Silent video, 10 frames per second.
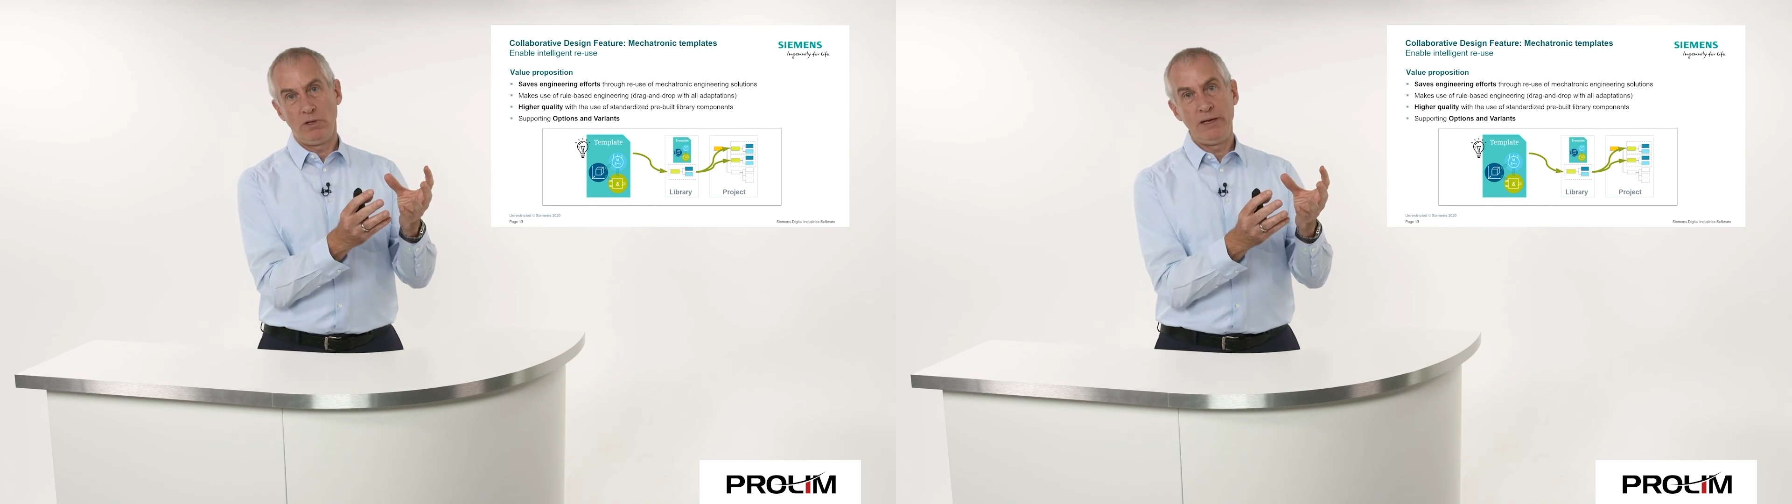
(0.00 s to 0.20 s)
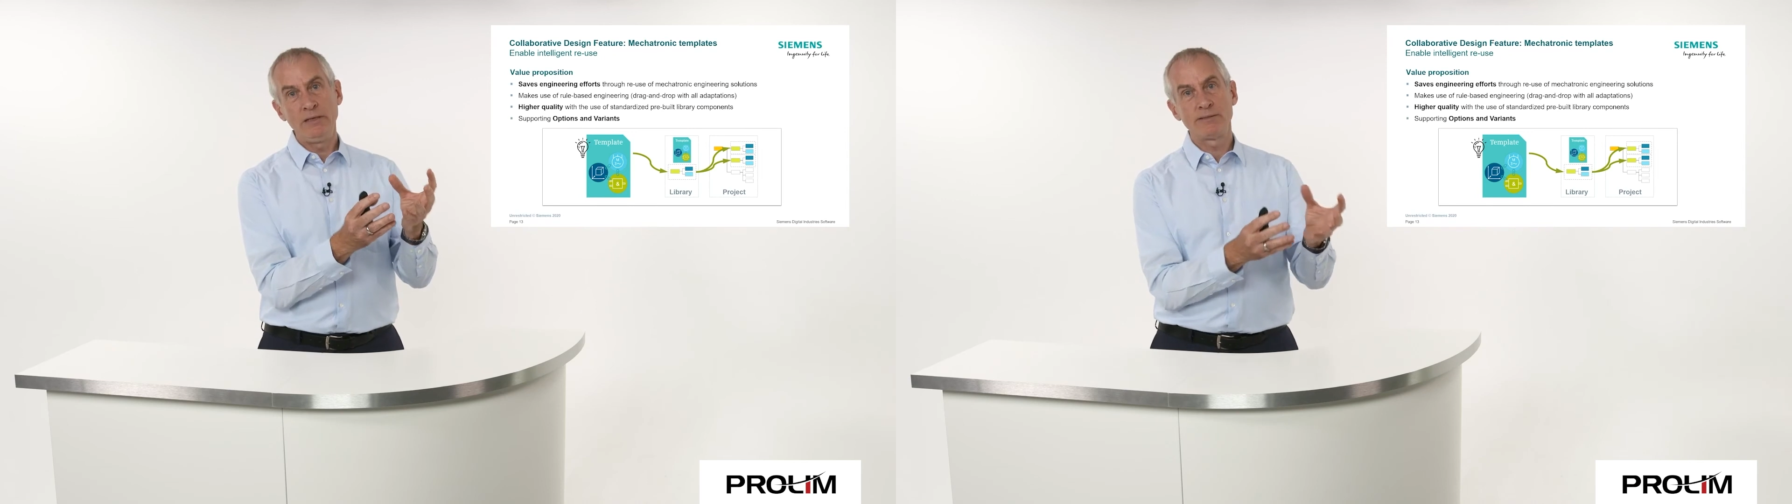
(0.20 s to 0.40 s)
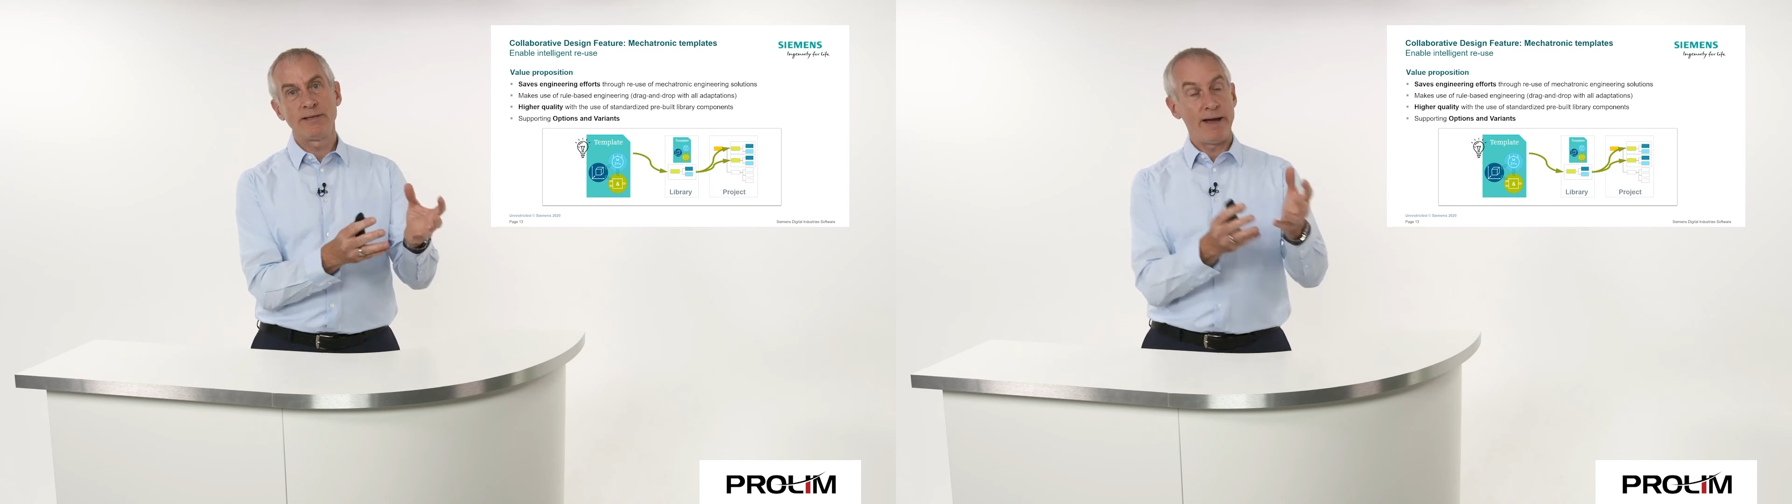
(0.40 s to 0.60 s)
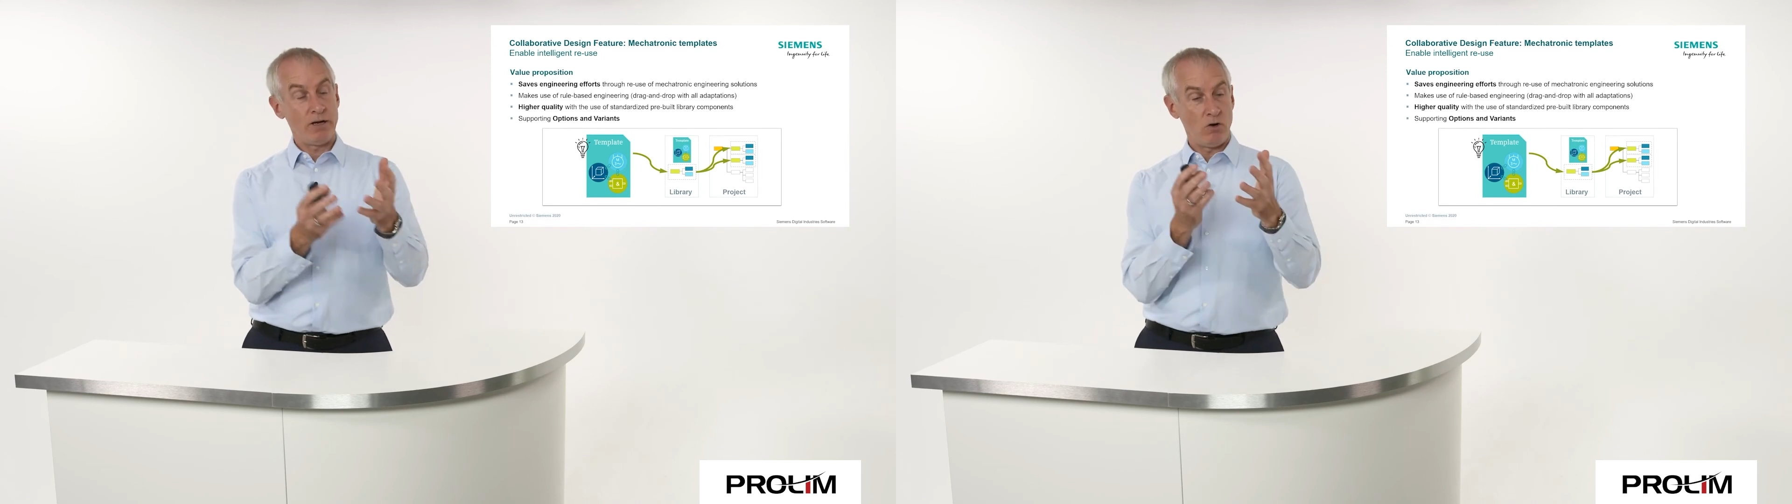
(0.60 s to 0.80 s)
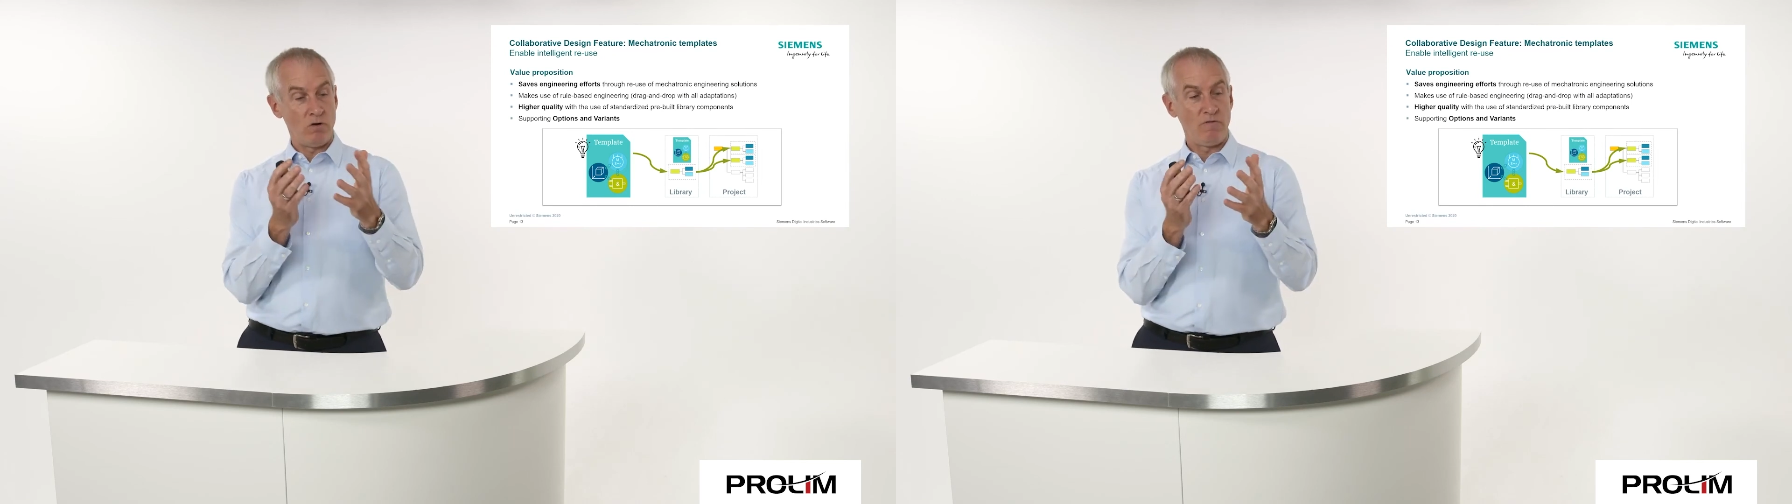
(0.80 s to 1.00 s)

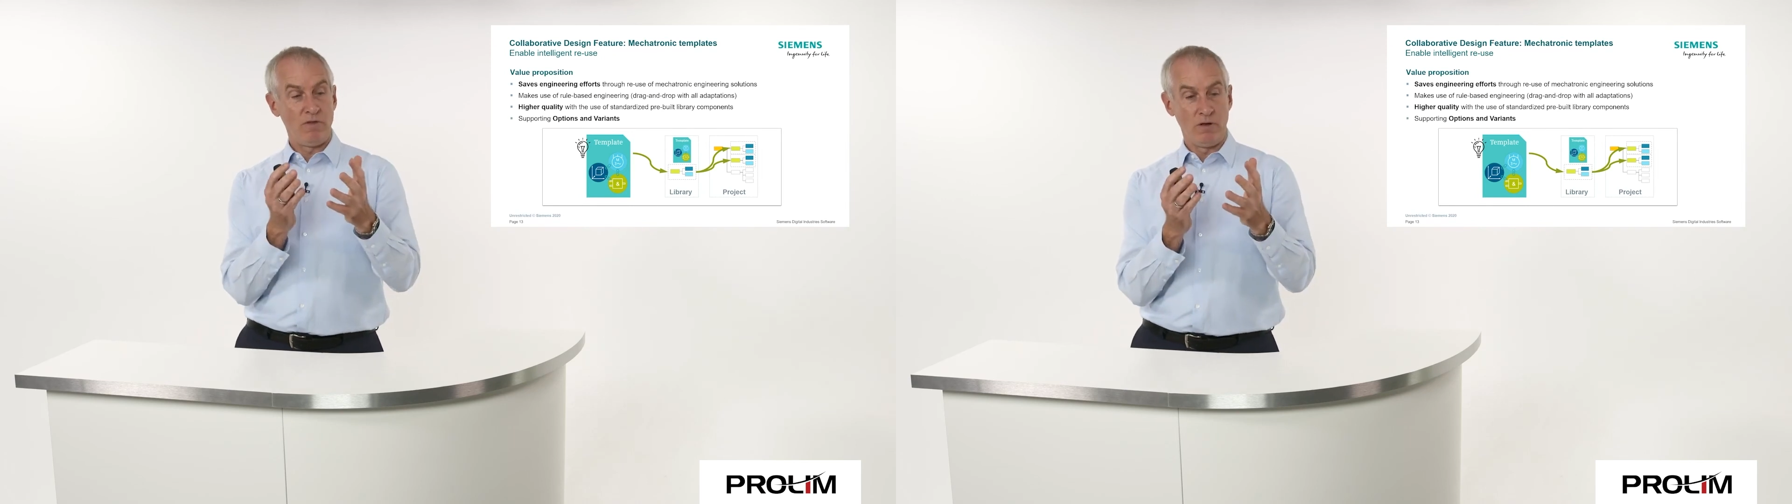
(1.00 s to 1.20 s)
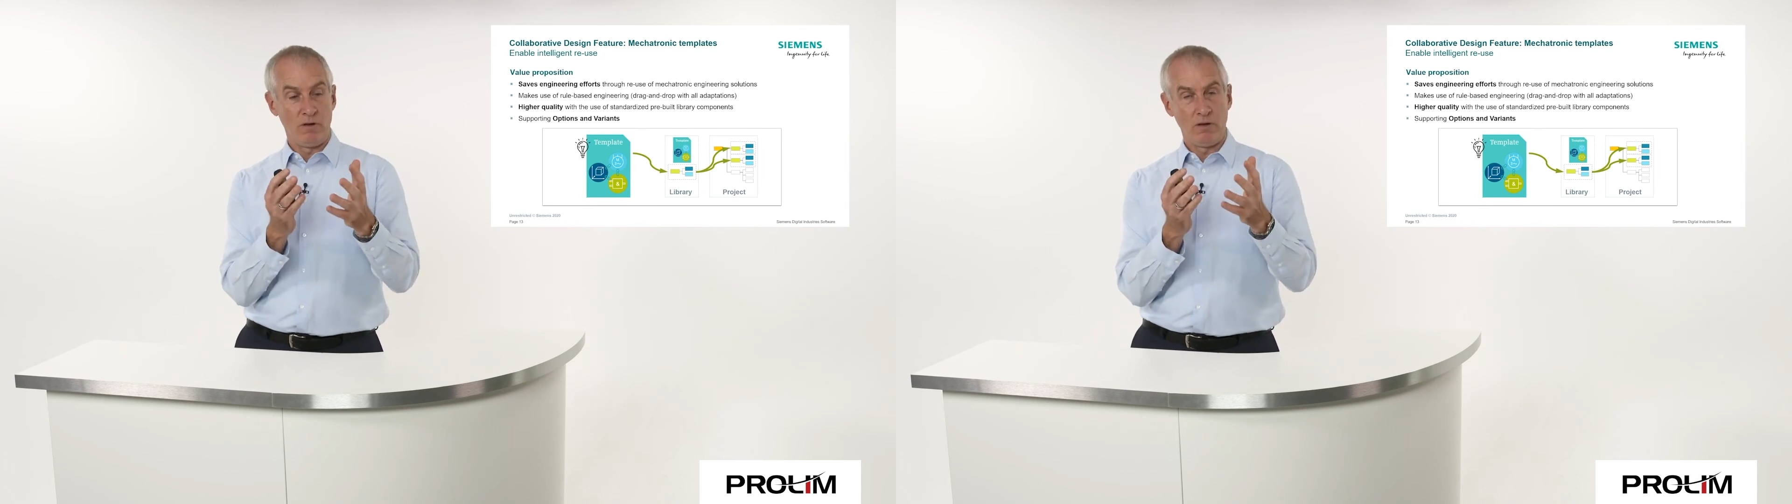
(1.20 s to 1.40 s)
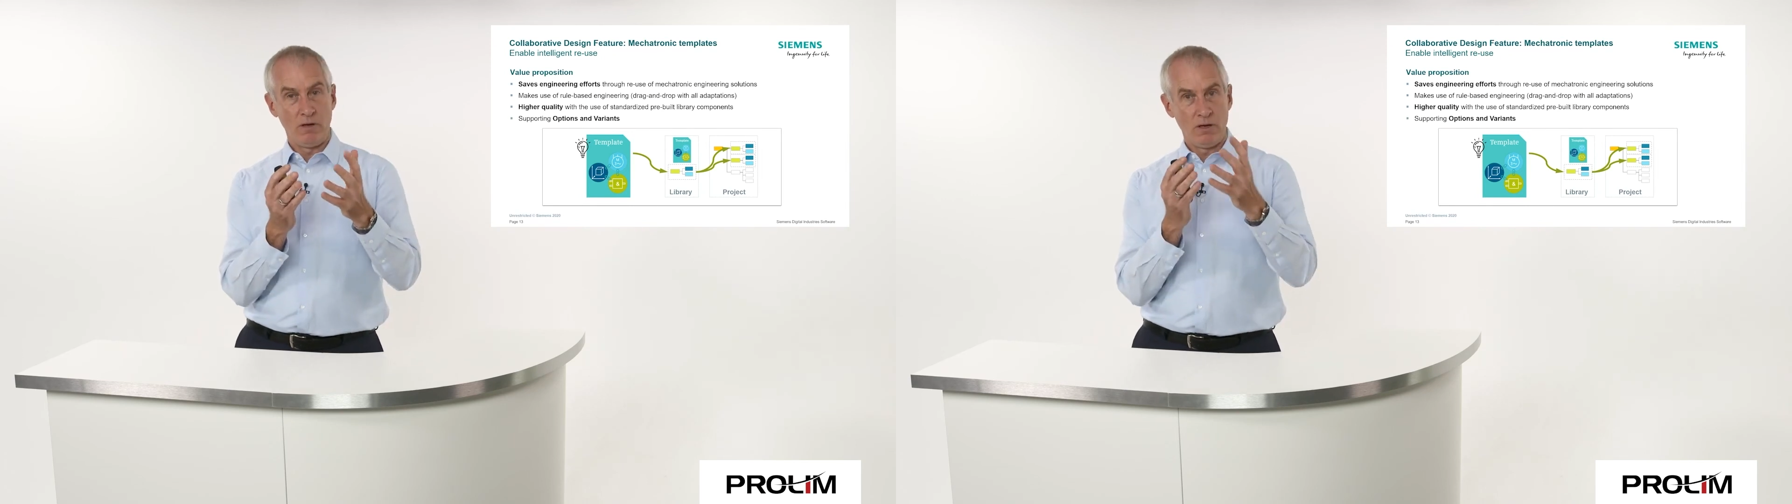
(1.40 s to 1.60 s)
inside of the